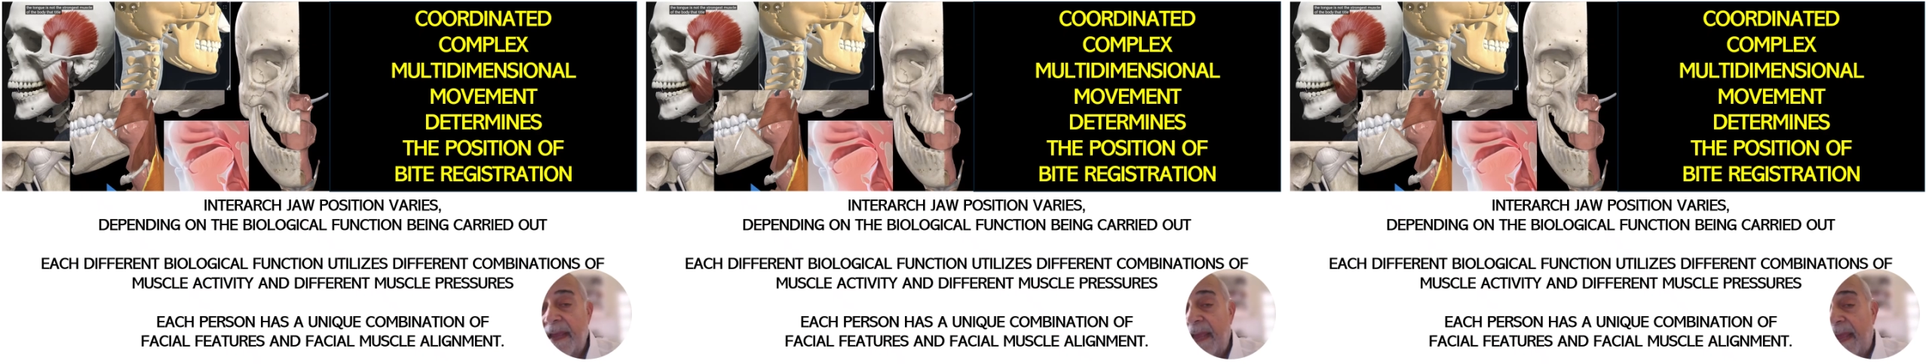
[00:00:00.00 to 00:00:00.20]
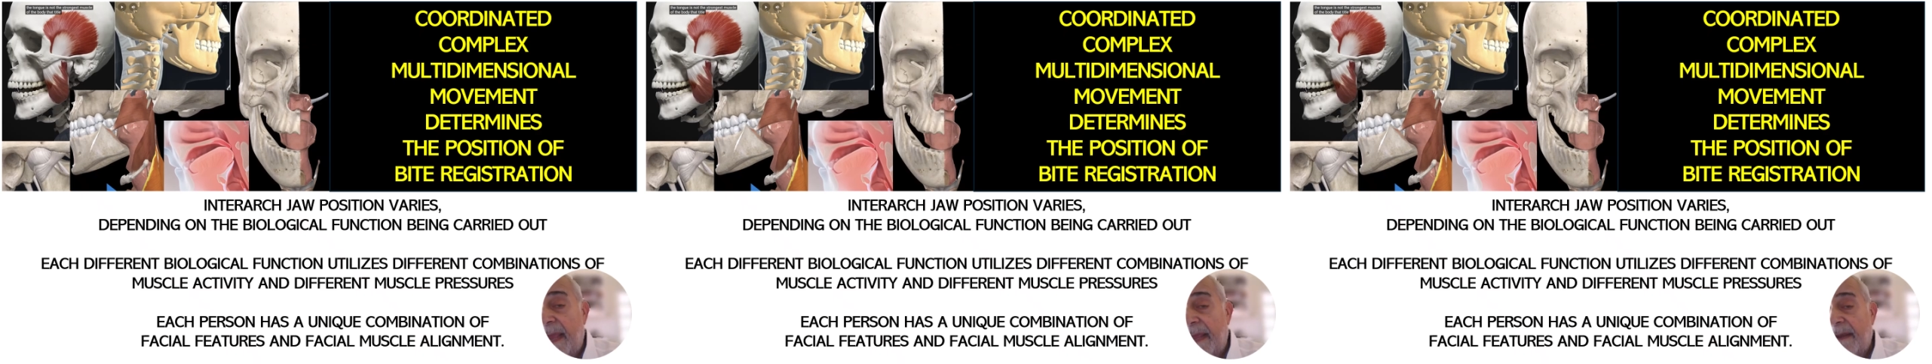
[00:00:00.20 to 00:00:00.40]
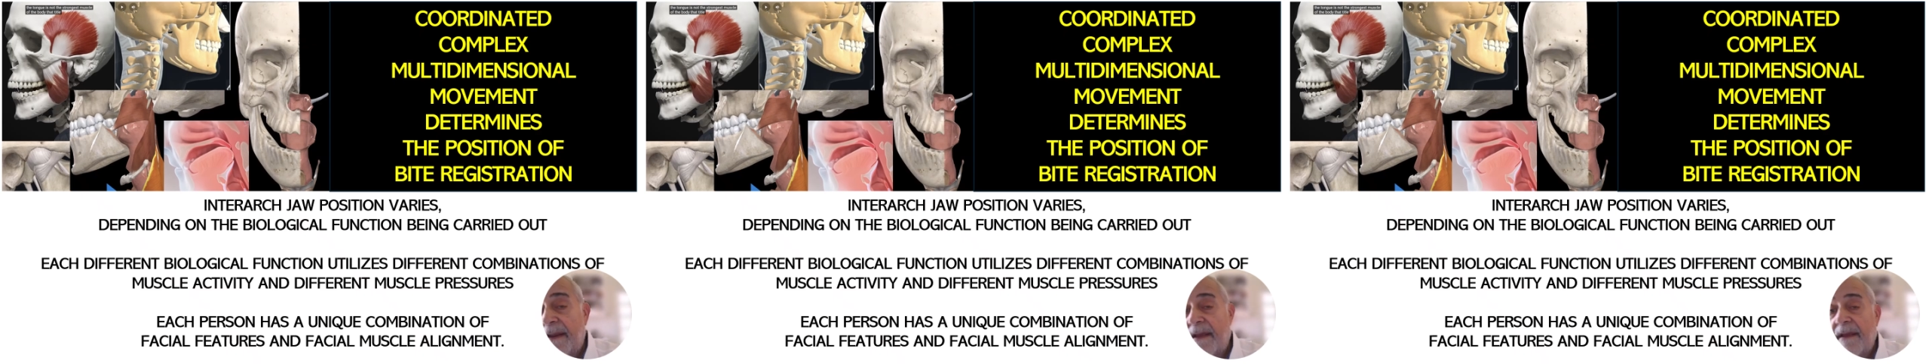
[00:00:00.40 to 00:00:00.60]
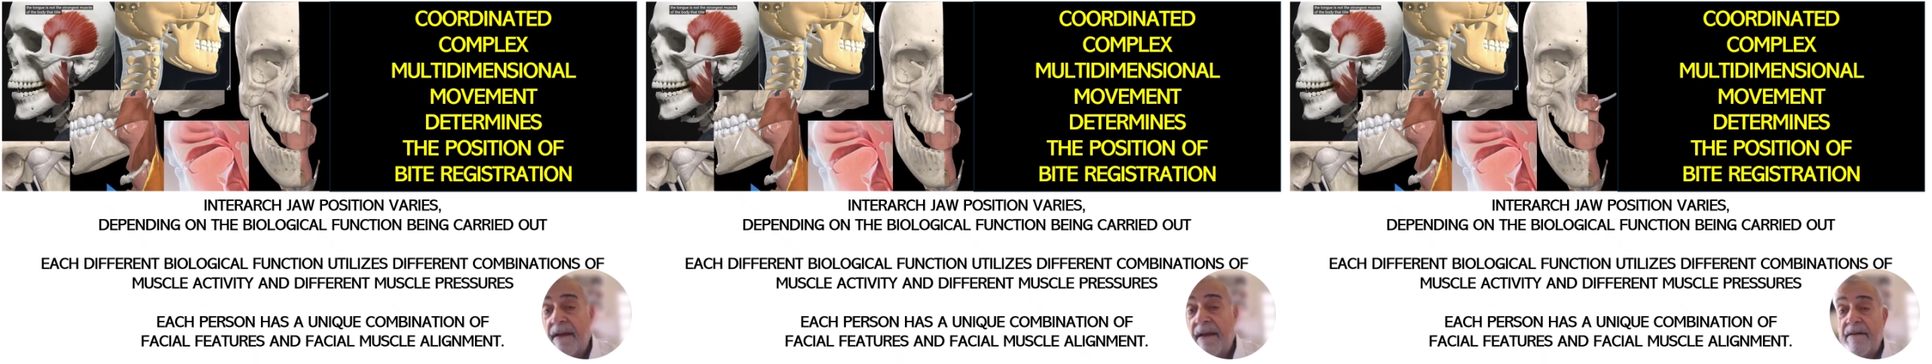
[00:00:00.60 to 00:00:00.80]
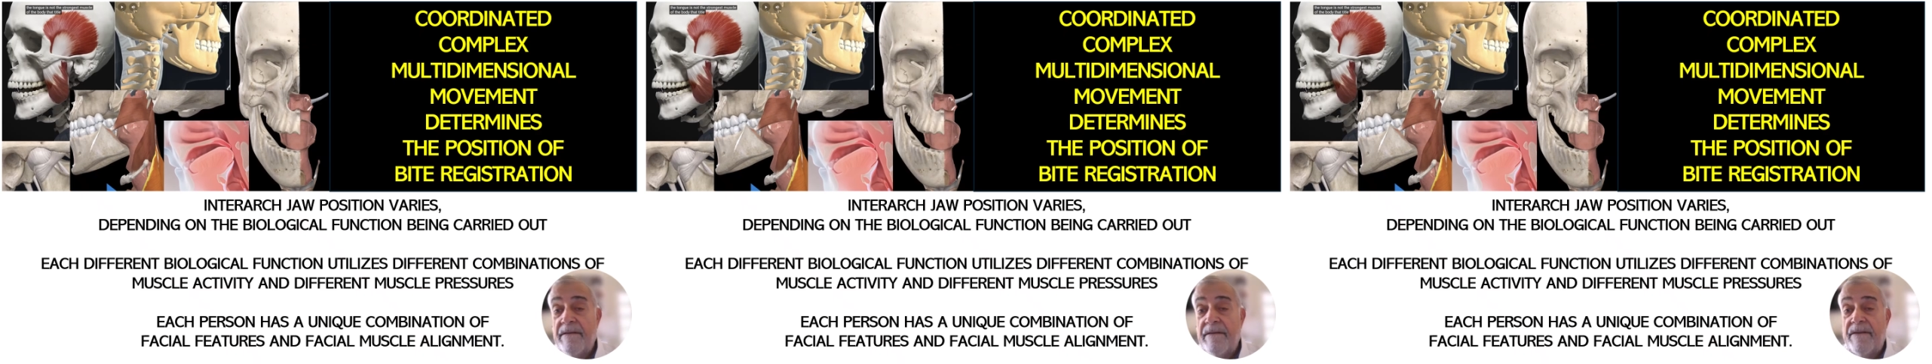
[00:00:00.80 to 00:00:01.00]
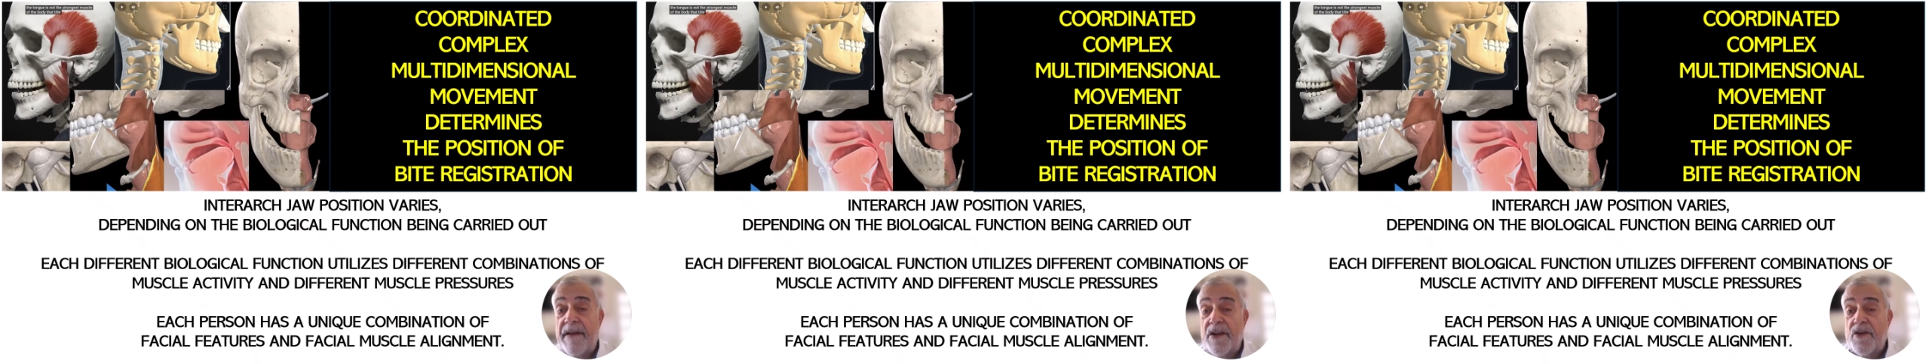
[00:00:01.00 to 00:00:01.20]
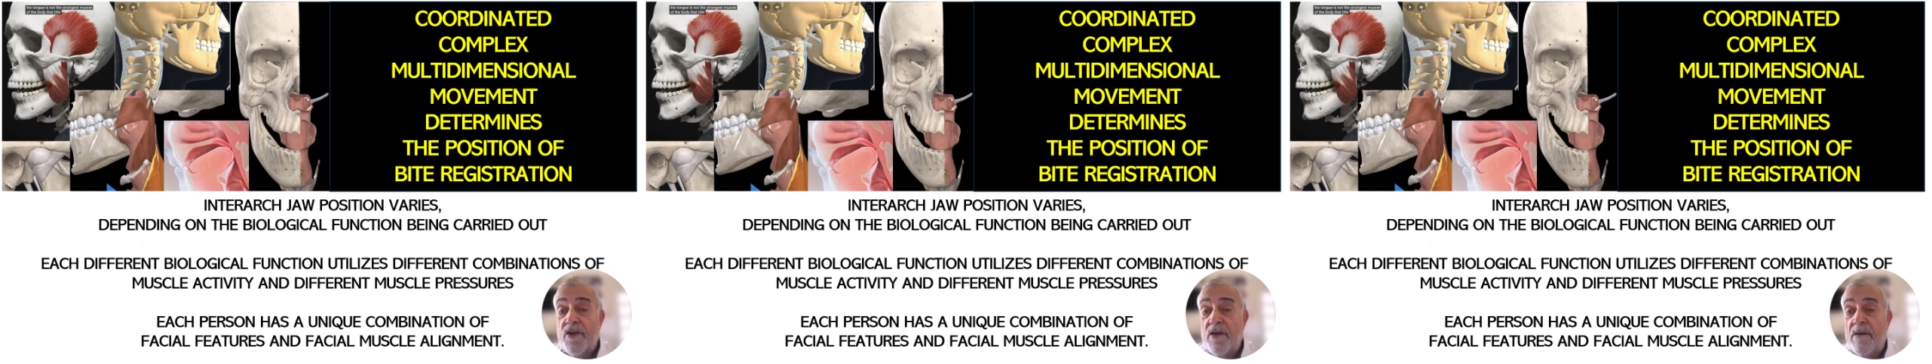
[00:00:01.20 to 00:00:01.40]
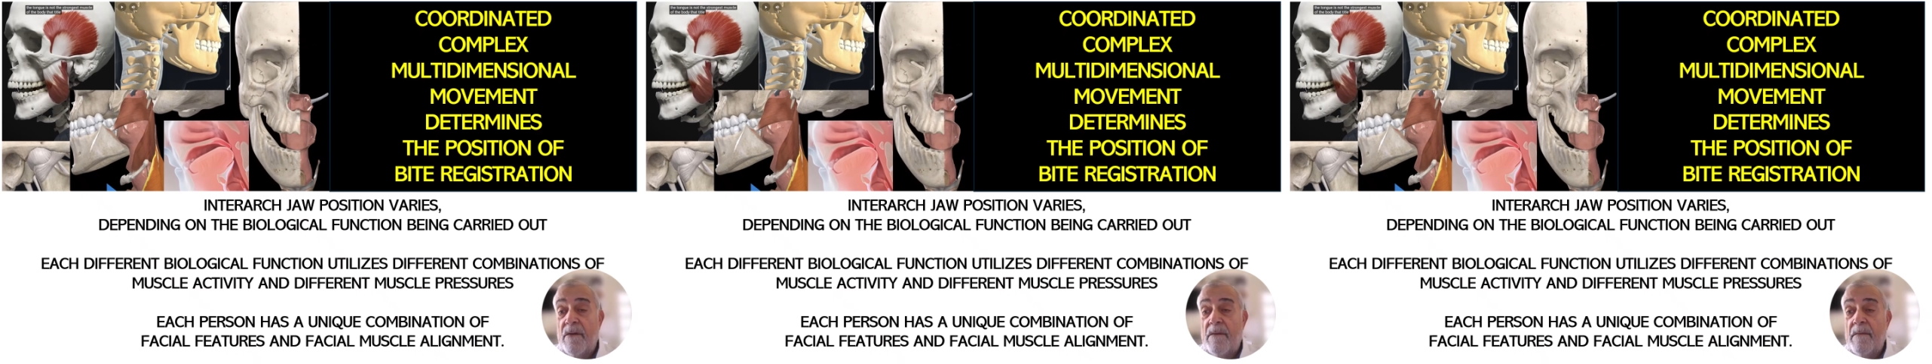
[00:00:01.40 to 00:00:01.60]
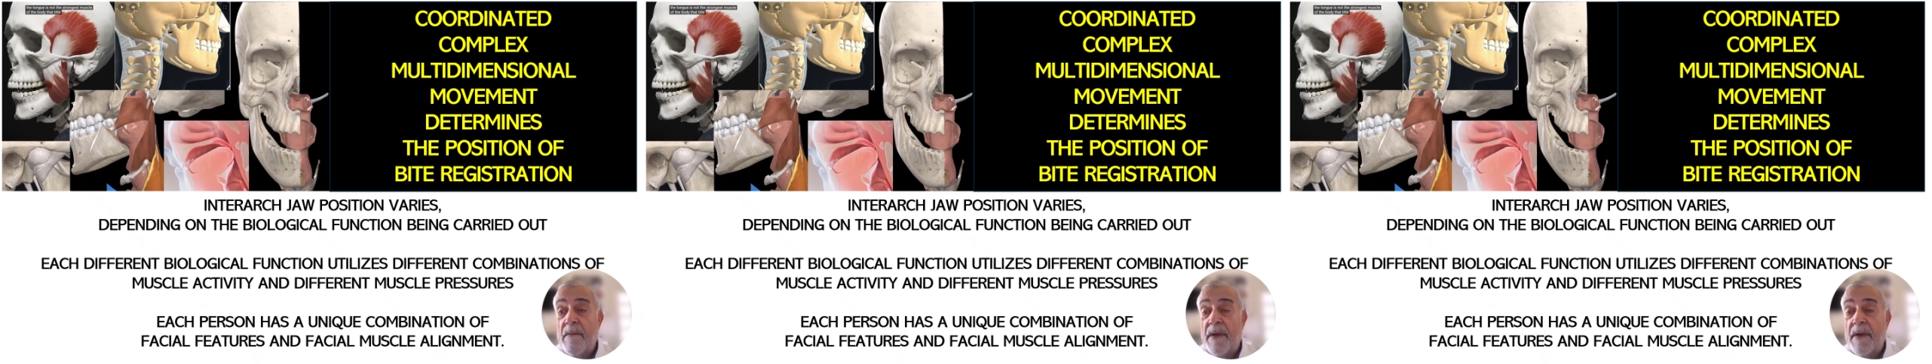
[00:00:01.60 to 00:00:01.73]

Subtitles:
and facial